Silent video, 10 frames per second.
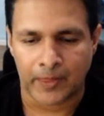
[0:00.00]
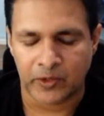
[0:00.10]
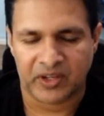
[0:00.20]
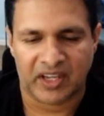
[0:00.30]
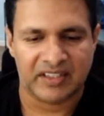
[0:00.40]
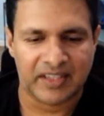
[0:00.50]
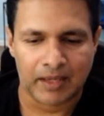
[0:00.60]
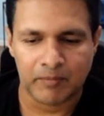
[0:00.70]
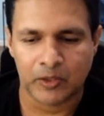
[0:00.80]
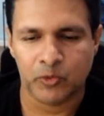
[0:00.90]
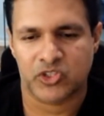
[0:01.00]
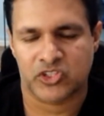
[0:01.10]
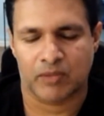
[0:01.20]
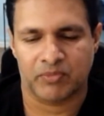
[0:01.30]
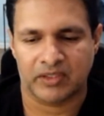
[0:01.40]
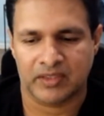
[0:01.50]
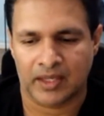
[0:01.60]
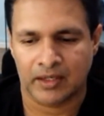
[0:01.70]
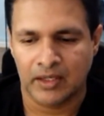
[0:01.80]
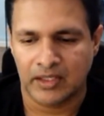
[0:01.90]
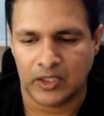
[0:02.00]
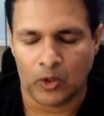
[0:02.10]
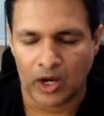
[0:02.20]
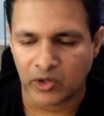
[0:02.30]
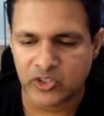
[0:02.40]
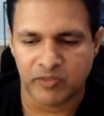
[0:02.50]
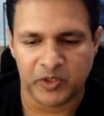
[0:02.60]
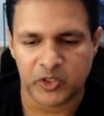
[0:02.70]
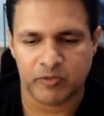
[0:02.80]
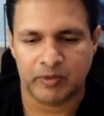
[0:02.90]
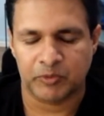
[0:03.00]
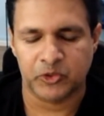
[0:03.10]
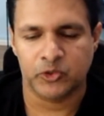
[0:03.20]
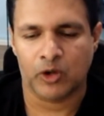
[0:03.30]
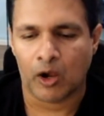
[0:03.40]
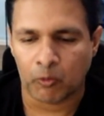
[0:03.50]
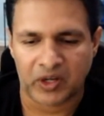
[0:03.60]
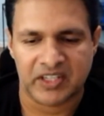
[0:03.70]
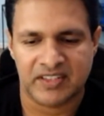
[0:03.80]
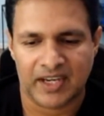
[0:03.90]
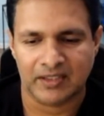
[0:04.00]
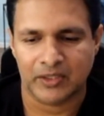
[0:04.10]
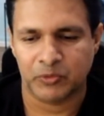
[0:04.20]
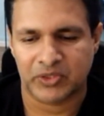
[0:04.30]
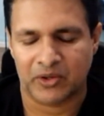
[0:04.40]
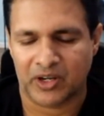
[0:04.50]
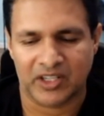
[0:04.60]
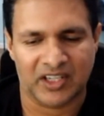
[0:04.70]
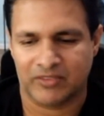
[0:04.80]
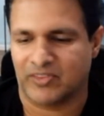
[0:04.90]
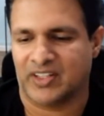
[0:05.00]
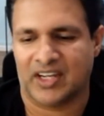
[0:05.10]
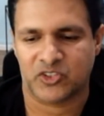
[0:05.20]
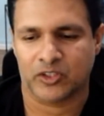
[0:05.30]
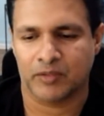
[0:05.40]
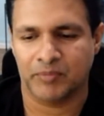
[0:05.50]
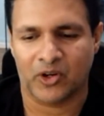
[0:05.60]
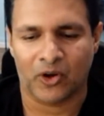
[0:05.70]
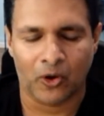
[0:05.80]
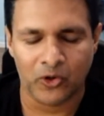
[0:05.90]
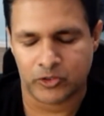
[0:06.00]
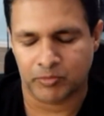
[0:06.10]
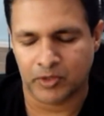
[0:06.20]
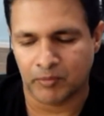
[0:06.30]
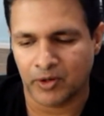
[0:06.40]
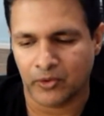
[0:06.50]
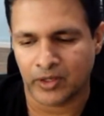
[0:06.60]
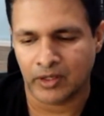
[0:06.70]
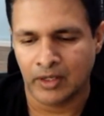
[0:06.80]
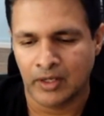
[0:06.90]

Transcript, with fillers: you know kind of gaming, which is something that you know hundreds of millions of people do already daily without any kind of financial component or ownership component,